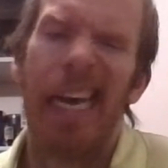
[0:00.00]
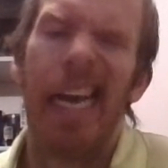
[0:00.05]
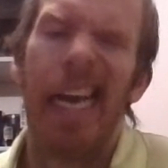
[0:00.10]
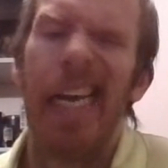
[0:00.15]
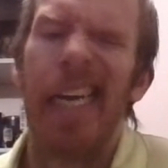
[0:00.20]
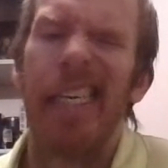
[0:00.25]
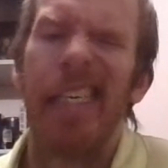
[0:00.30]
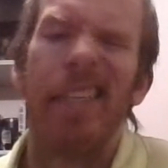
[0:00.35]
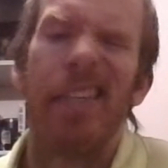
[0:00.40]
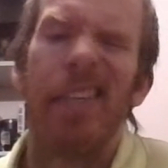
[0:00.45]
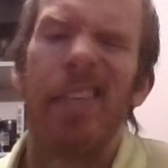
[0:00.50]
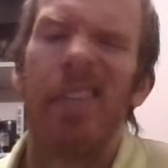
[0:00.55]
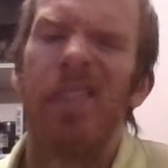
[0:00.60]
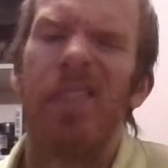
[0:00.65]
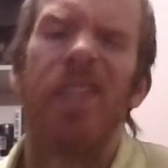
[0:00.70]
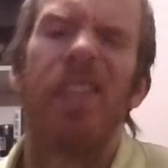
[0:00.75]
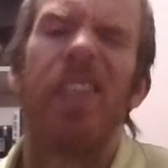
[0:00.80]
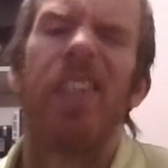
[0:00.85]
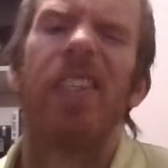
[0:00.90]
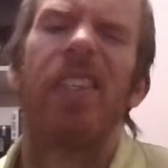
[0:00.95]
Kind of
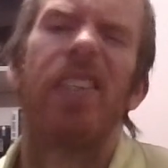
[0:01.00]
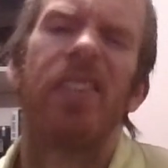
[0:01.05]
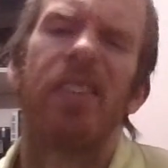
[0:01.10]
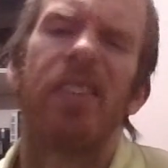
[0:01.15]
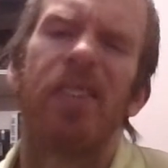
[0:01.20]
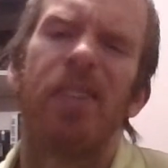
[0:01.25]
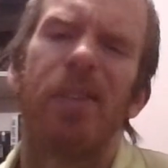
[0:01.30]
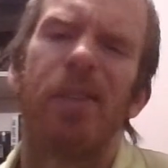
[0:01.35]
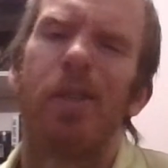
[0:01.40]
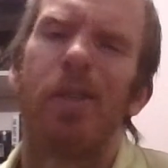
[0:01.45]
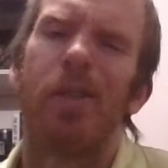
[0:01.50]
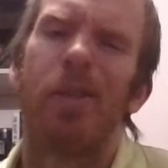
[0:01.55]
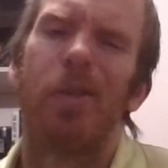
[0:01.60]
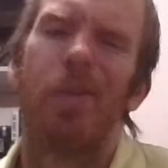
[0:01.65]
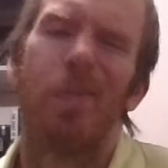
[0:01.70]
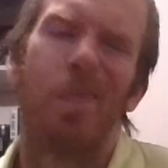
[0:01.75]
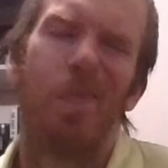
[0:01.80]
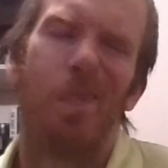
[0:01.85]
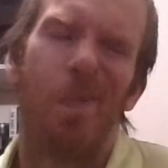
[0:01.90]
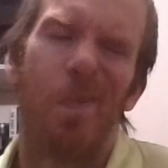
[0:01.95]
feels
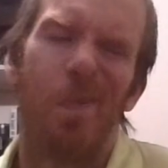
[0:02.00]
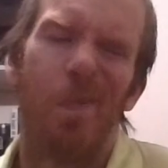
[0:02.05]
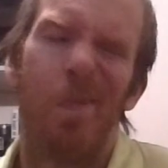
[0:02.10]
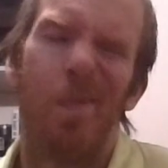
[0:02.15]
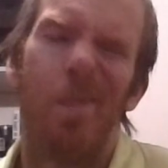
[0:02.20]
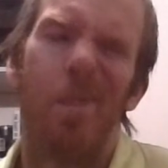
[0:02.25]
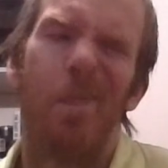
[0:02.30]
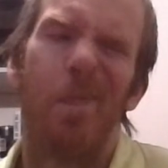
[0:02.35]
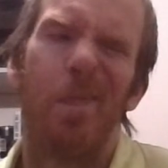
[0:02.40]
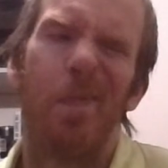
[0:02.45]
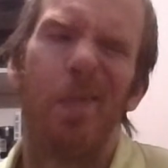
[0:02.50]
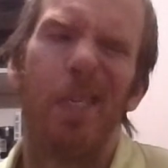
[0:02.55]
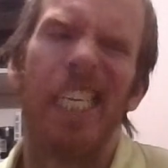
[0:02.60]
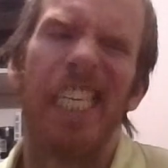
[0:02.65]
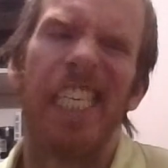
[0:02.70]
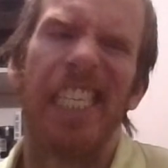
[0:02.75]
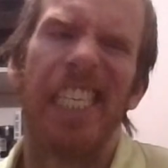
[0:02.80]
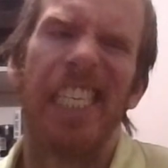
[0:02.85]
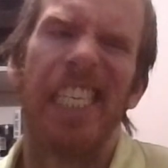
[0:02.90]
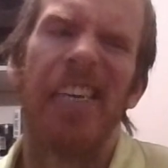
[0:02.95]

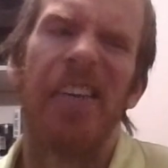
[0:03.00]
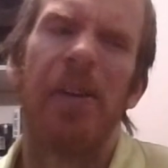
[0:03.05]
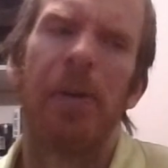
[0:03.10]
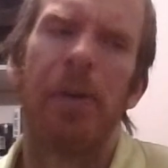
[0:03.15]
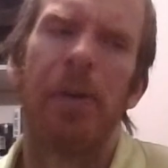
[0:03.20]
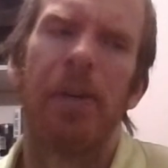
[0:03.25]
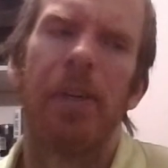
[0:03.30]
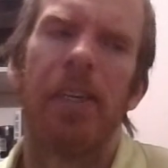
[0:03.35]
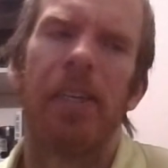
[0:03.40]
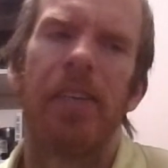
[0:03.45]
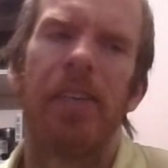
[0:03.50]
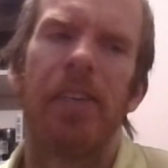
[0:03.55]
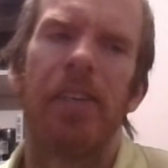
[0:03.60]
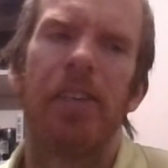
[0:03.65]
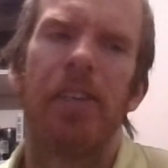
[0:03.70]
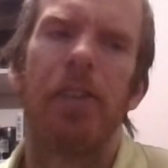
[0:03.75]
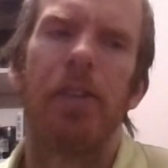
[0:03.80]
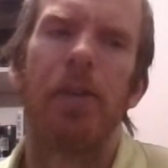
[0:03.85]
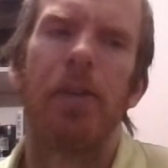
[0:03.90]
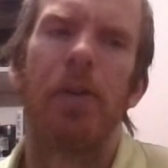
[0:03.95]
mediocre
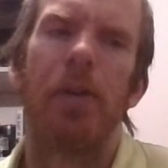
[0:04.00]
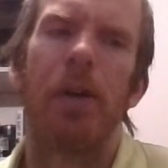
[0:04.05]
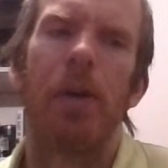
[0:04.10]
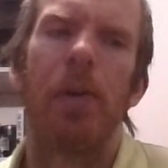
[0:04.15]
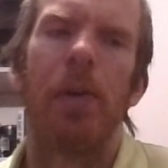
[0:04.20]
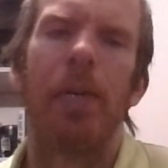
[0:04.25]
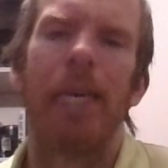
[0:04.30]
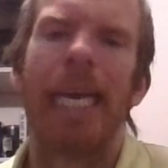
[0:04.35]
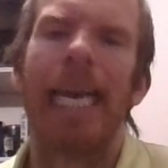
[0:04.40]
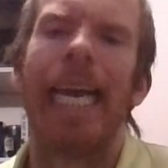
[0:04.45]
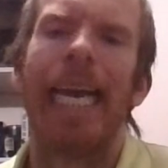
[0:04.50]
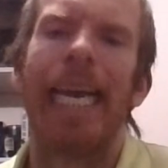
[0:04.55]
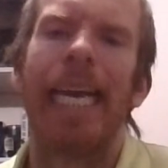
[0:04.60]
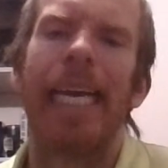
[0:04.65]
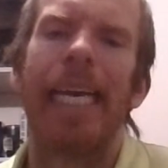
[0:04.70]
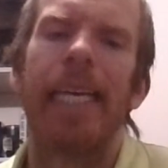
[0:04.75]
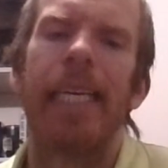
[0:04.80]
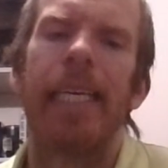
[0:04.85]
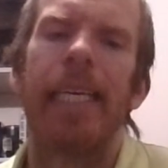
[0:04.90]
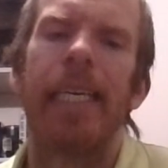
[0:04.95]
to
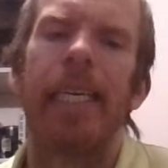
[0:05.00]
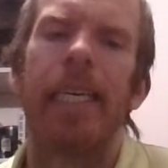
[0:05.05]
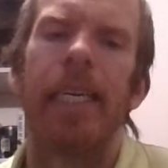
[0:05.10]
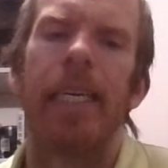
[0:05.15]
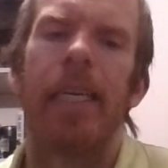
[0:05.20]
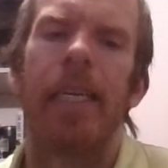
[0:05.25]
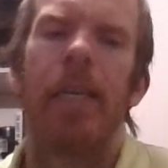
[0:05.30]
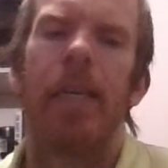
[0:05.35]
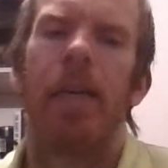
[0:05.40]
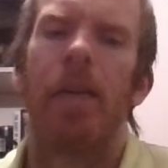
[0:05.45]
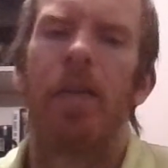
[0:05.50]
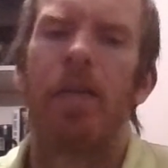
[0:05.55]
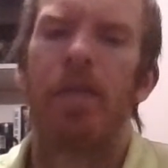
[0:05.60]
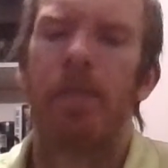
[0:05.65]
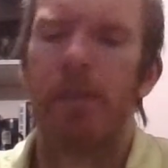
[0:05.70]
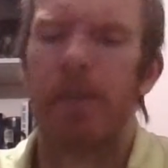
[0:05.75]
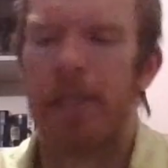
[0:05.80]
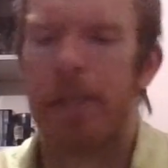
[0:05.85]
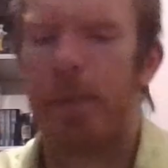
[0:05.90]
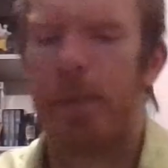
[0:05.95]
okay
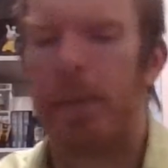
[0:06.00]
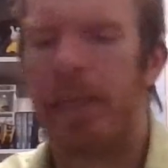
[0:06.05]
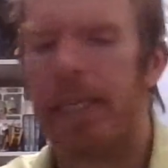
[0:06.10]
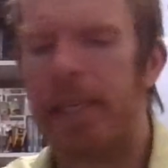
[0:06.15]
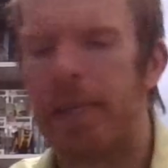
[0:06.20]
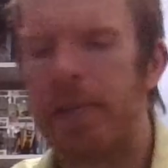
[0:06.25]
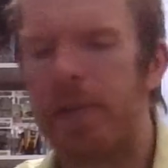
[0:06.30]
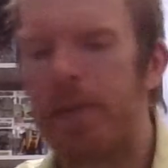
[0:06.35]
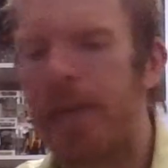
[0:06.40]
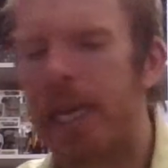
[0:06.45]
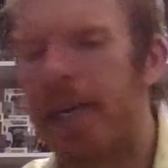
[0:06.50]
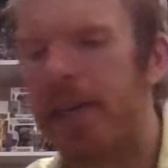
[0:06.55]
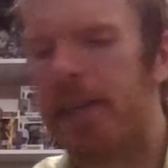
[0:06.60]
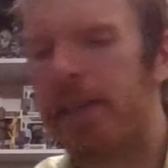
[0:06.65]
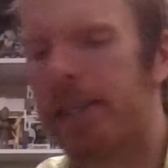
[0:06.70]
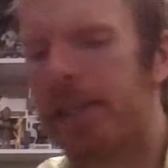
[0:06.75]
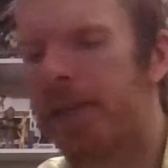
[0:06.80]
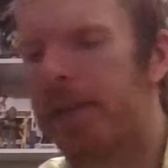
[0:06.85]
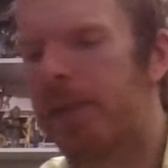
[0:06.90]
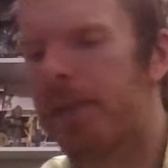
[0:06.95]
for the mana
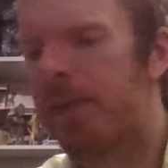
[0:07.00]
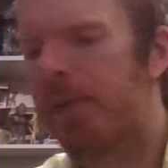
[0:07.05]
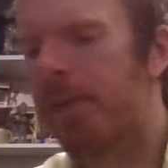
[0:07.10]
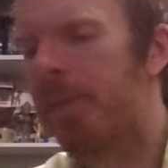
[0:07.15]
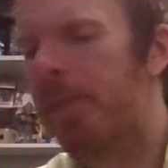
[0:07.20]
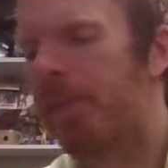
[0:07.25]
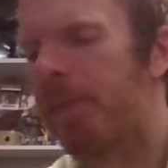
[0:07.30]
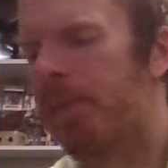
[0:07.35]
value.